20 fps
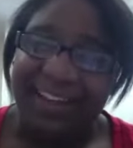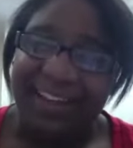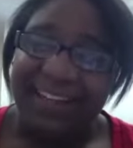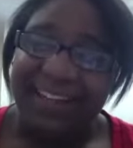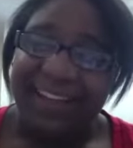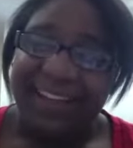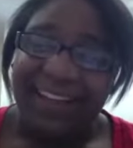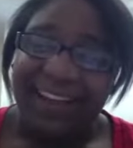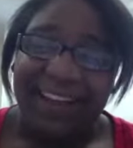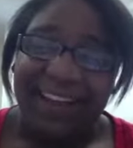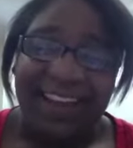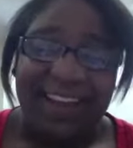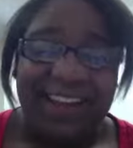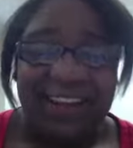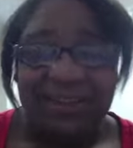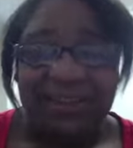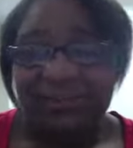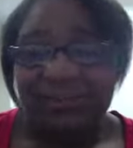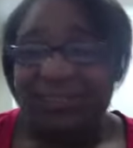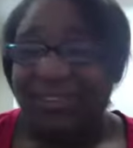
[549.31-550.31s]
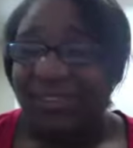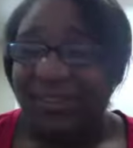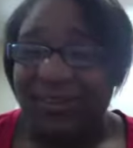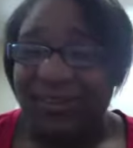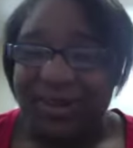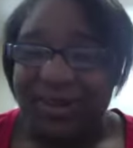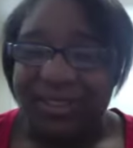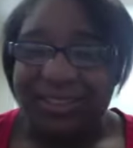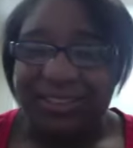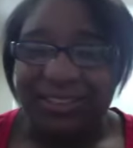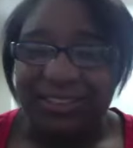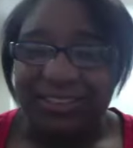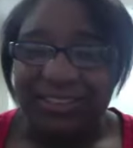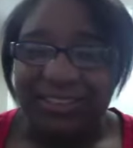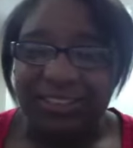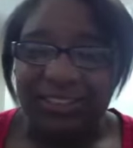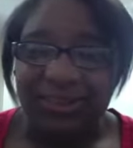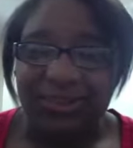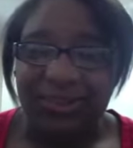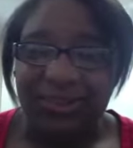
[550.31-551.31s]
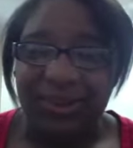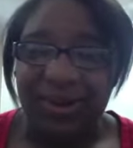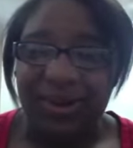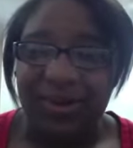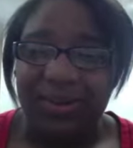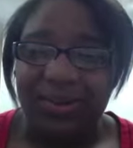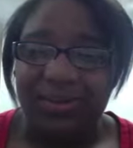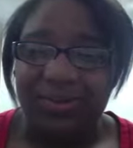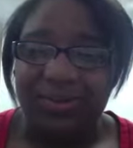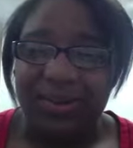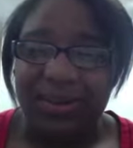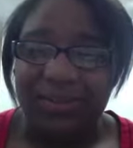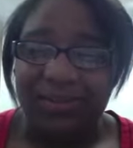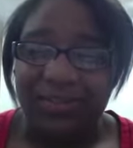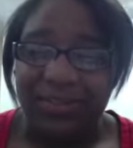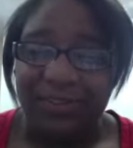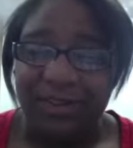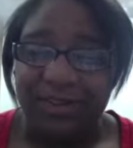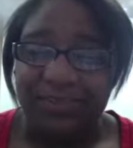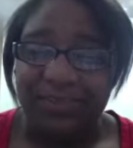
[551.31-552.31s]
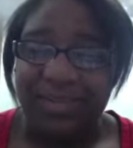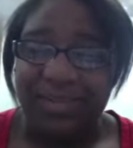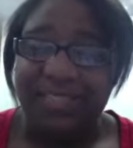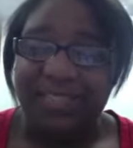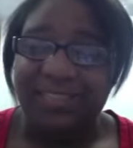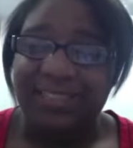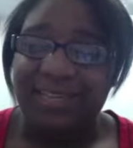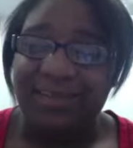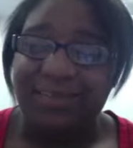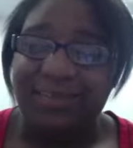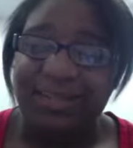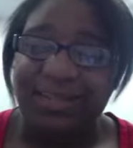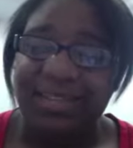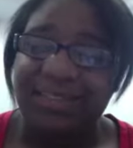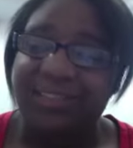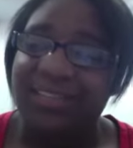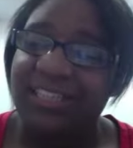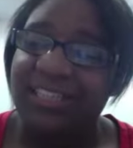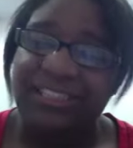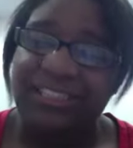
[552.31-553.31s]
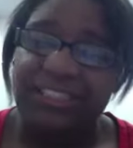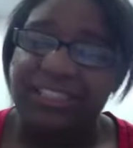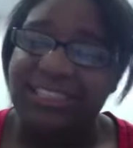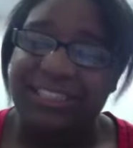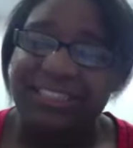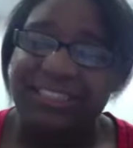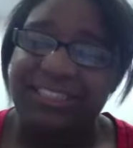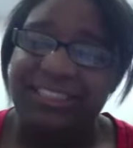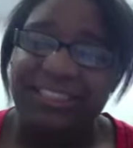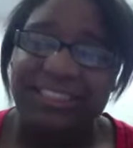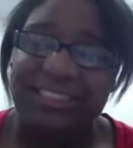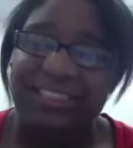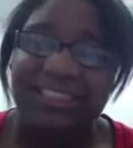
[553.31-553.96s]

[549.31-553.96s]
And I'm so honored to call her my friend because I believe that she is just